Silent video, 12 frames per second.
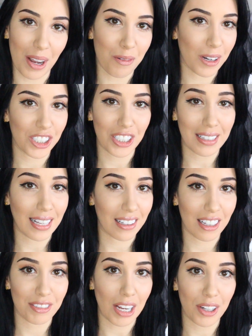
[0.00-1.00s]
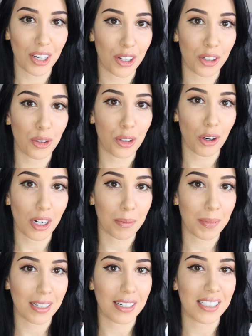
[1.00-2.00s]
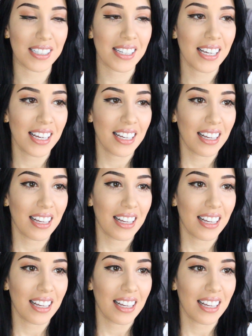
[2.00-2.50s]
I wish that they lived out here in New York because